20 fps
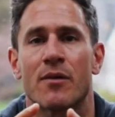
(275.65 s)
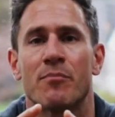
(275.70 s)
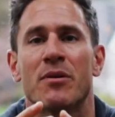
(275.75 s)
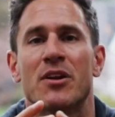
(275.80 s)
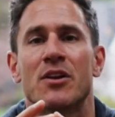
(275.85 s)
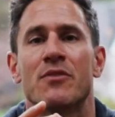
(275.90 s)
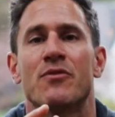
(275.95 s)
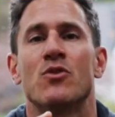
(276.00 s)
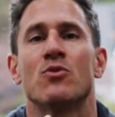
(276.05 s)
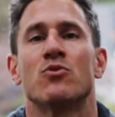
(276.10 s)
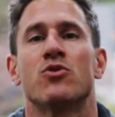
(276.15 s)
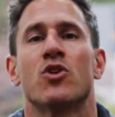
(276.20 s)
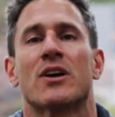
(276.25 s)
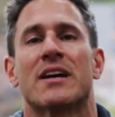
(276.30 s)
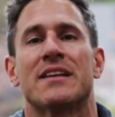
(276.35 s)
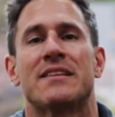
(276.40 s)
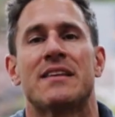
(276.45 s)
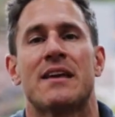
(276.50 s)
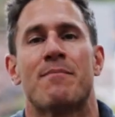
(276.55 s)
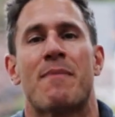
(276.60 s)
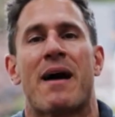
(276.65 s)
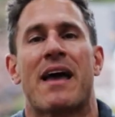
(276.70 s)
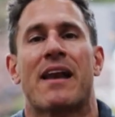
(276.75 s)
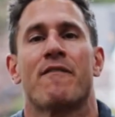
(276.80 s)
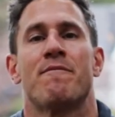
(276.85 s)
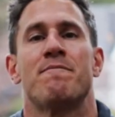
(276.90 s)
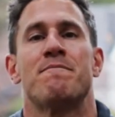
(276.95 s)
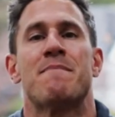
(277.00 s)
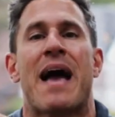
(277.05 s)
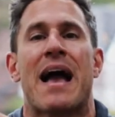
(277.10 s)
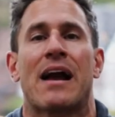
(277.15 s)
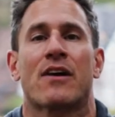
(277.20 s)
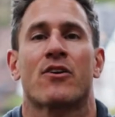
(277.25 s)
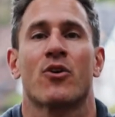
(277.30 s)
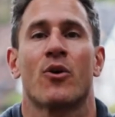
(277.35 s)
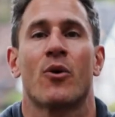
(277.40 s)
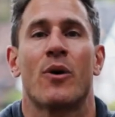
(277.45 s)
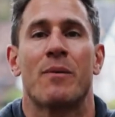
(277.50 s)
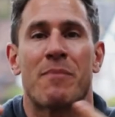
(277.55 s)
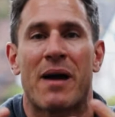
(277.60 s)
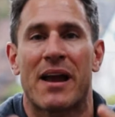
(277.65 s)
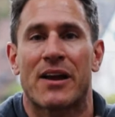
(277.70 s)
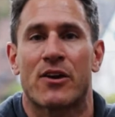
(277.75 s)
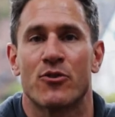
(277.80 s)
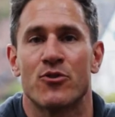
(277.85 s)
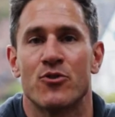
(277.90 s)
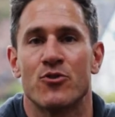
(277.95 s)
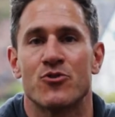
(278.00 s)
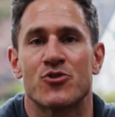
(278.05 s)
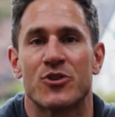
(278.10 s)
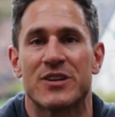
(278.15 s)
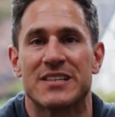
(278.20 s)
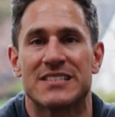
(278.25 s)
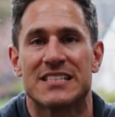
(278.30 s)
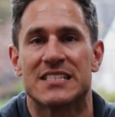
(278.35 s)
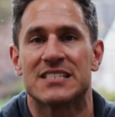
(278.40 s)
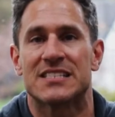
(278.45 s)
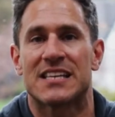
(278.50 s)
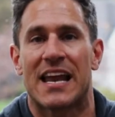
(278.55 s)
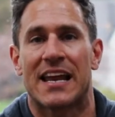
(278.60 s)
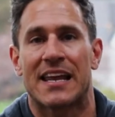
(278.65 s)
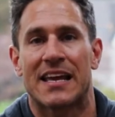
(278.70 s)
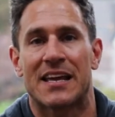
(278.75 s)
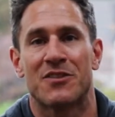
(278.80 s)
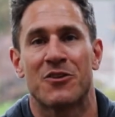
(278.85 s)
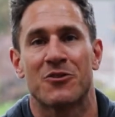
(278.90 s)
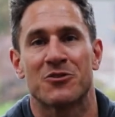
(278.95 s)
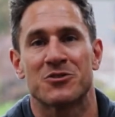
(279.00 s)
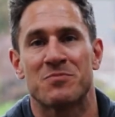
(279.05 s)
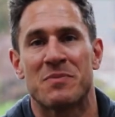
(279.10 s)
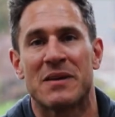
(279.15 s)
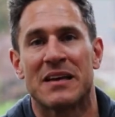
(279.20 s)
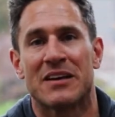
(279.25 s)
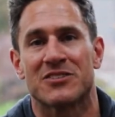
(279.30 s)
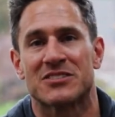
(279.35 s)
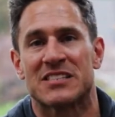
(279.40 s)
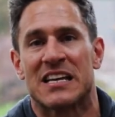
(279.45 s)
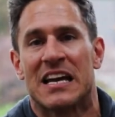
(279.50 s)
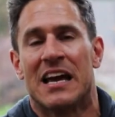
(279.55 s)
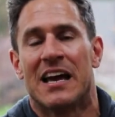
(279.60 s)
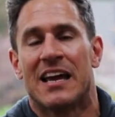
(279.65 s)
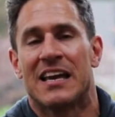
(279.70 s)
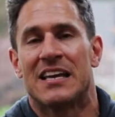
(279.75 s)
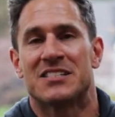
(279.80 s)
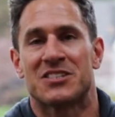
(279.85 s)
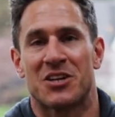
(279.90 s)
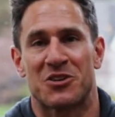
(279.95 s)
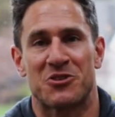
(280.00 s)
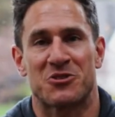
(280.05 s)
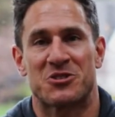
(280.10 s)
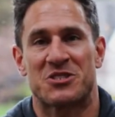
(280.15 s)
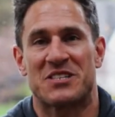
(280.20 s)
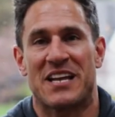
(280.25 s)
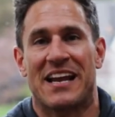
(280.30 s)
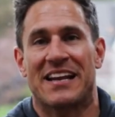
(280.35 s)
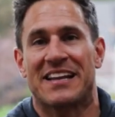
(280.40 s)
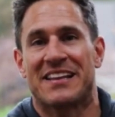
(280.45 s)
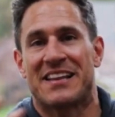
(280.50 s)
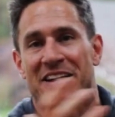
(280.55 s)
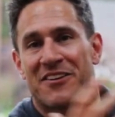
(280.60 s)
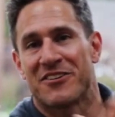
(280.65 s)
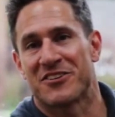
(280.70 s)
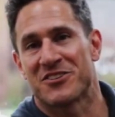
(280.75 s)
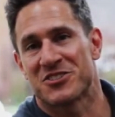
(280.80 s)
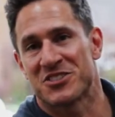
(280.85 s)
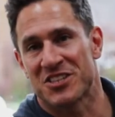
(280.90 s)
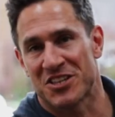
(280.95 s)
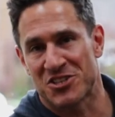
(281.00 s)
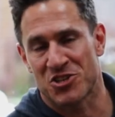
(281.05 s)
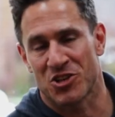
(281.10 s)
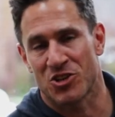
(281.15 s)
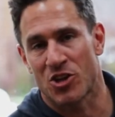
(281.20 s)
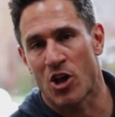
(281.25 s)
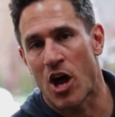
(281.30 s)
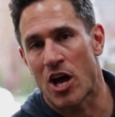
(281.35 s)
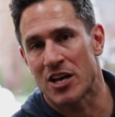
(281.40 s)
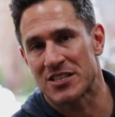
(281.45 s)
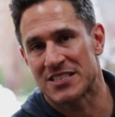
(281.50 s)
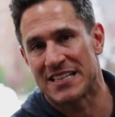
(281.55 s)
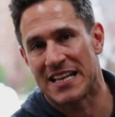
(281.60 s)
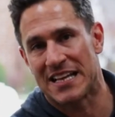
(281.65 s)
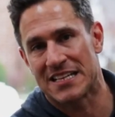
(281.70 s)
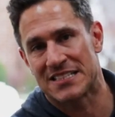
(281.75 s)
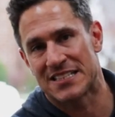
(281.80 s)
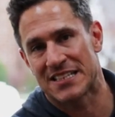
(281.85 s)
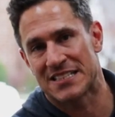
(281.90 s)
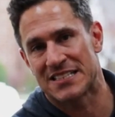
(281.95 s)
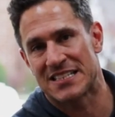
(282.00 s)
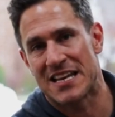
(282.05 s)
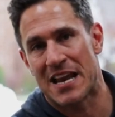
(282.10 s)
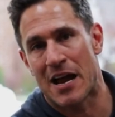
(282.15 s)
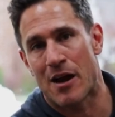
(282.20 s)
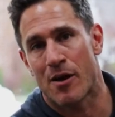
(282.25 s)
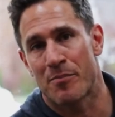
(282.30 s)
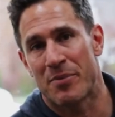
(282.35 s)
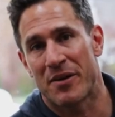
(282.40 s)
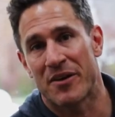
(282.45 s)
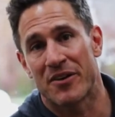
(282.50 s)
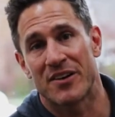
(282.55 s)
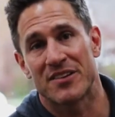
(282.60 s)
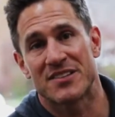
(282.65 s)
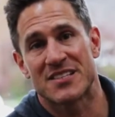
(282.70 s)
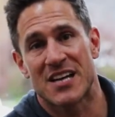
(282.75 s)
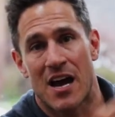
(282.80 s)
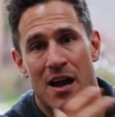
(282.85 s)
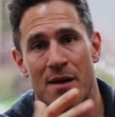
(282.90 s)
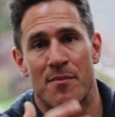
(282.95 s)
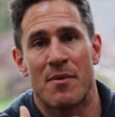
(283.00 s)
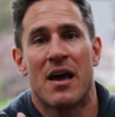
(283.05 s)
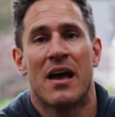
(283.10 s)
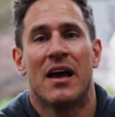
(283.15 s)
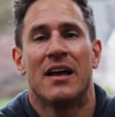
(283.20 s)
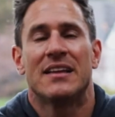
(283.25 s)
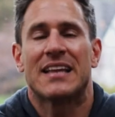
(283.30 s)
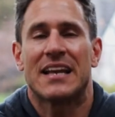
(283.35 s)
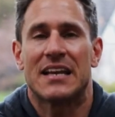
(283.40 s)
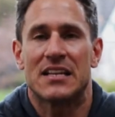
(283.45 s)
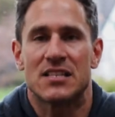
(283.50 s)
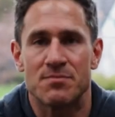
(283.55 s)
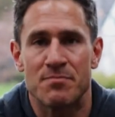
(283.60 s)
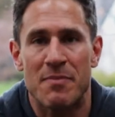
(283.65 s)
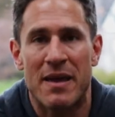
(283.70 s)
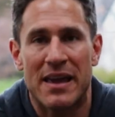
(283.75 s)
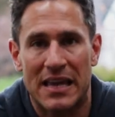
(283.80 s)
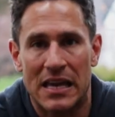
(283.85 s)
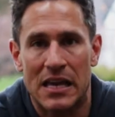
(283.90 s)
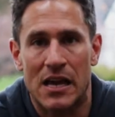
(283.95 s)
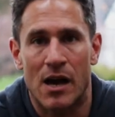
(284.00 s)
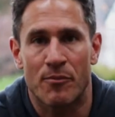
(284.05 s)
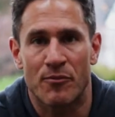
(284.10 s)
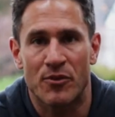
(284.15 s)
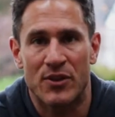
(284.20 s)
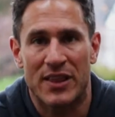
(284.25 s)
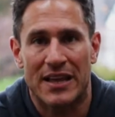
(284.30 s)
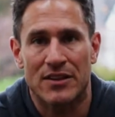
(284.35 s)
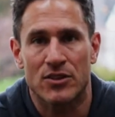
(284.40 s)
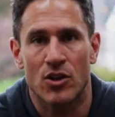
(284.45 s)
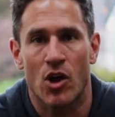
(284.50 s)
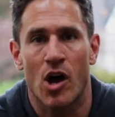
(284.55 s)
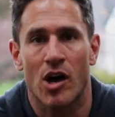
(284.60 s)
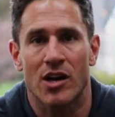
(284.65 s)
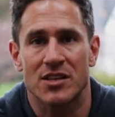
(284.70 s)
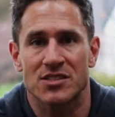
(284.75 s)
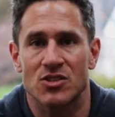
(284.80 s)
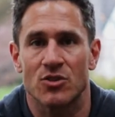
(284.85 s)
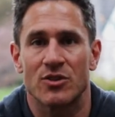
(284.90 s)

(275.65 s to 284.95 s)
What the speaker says: But if you look at the amount of macro and micronutrients he's getting in those meals, he's understanding that there's such a loss in that 16-hour period of time that he's making up for that loss.